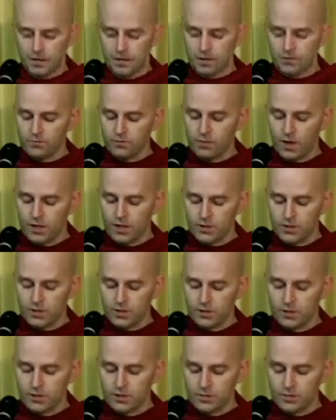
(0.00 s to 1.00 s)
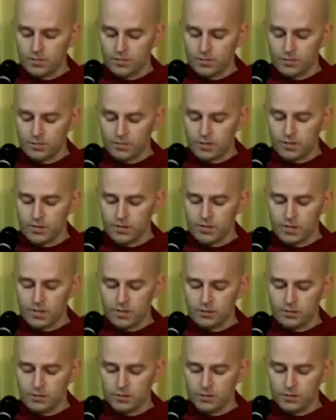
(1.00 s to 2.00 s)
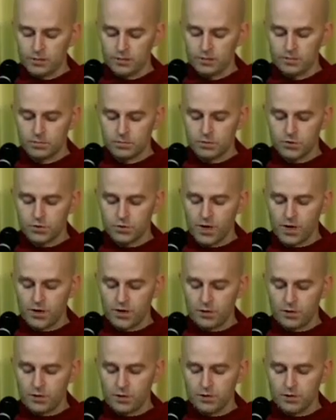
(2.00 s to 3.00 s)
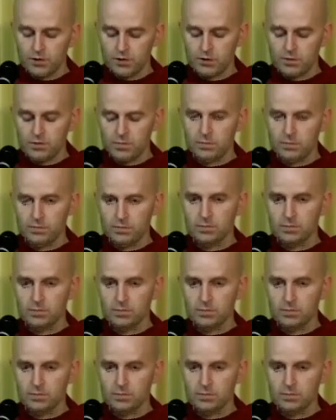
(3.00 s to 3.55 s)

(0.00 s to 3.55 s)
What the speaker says: They're fraudulent, deceitful, treacherous.